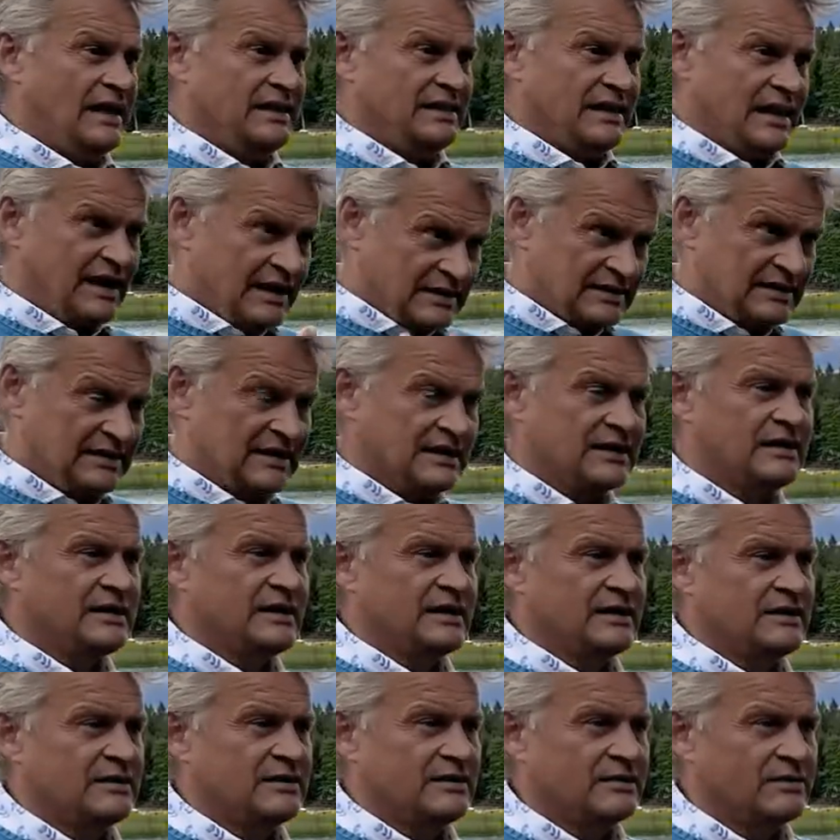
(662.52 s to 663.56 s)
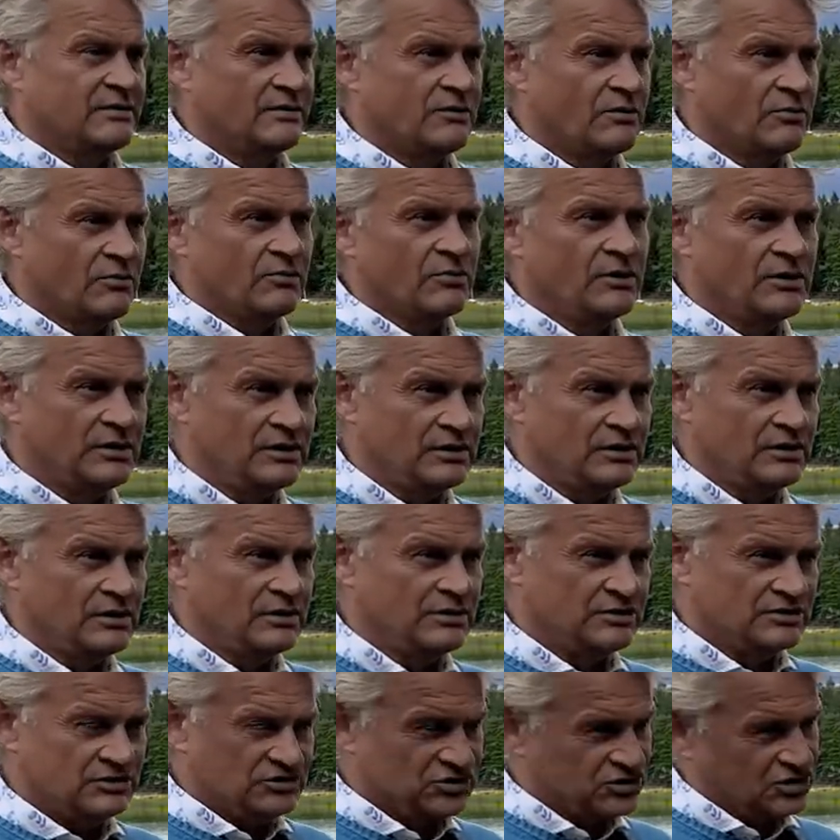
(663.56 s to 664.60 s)
that, again, will
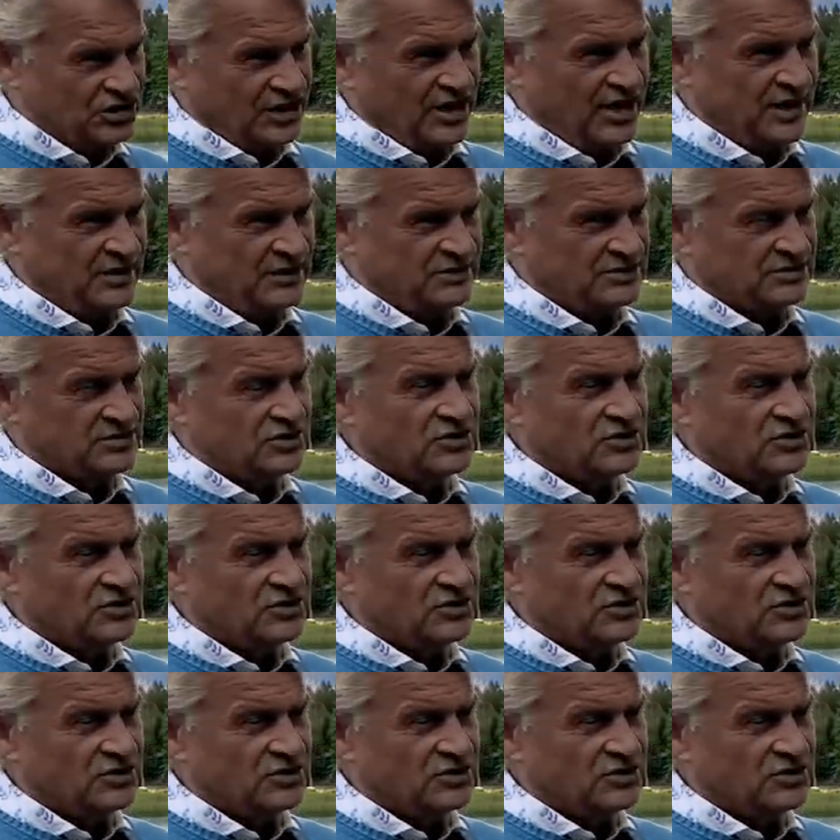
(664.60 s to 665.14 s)
change the